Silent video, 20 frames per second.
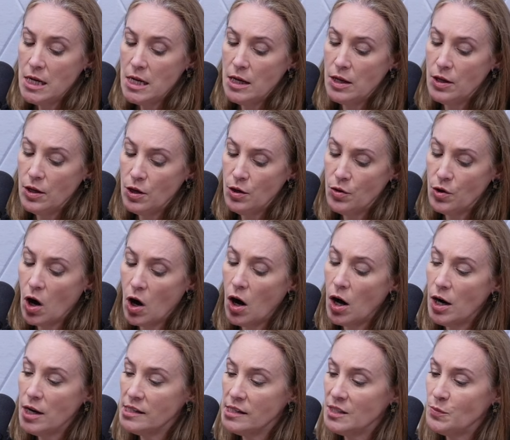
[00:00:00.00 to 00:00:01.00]
The, the
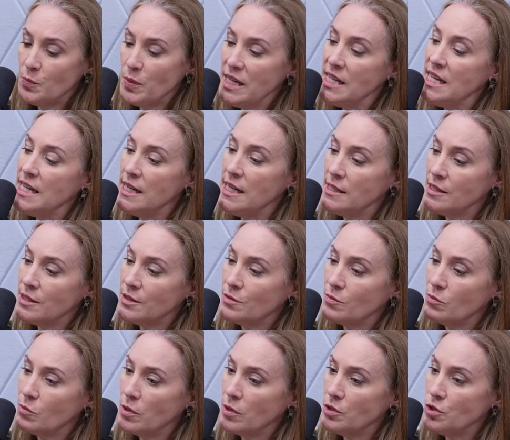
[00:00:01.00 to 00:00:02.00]
hardest
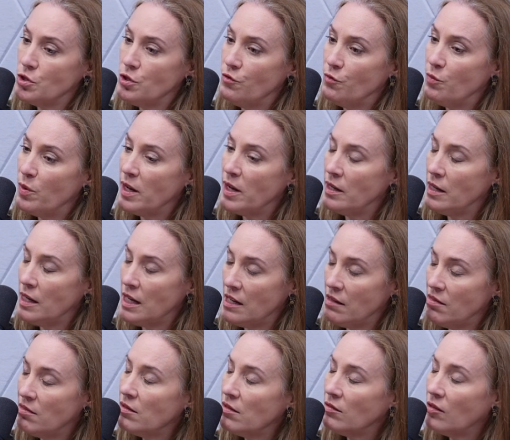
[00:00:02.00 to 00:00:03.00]
piece once you've been
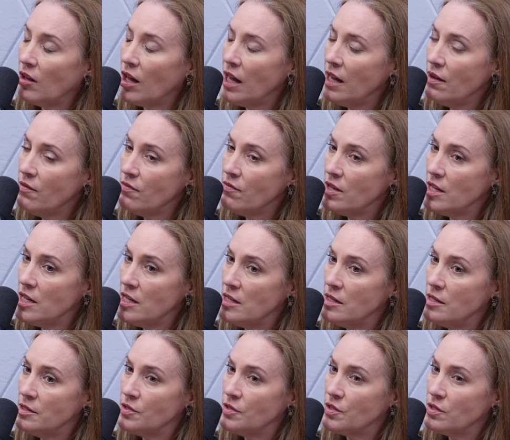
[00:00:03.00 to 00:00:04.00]
in the life
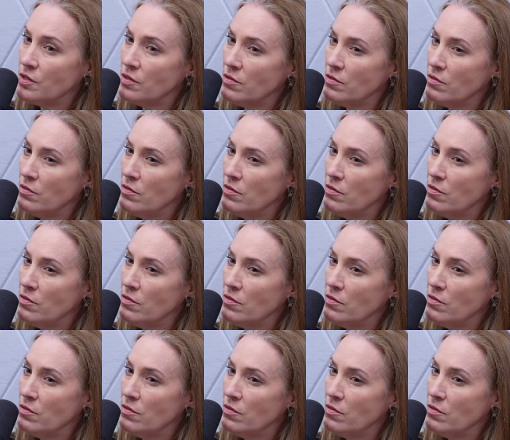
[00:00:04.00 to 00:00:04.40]
is